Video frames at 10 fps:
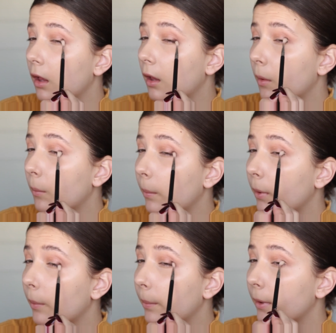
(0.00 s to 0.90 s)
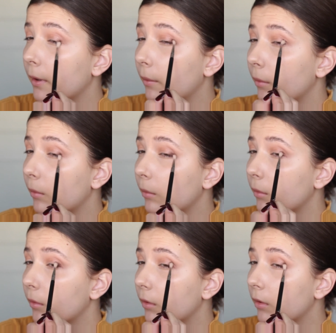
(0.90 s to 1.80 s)
and pop it
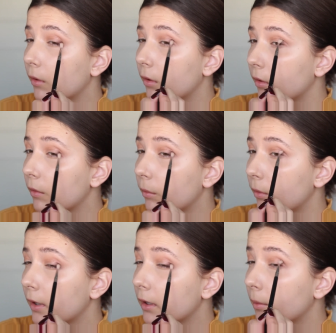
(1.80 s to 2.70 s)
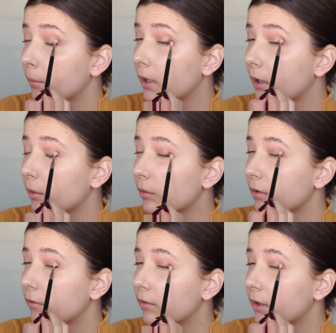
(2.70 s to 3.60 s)
right in my
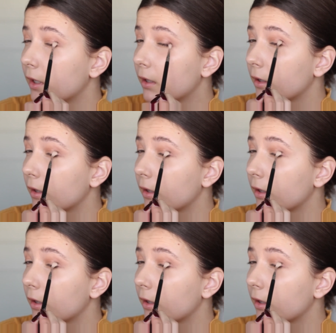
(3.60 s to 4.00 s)
outer V.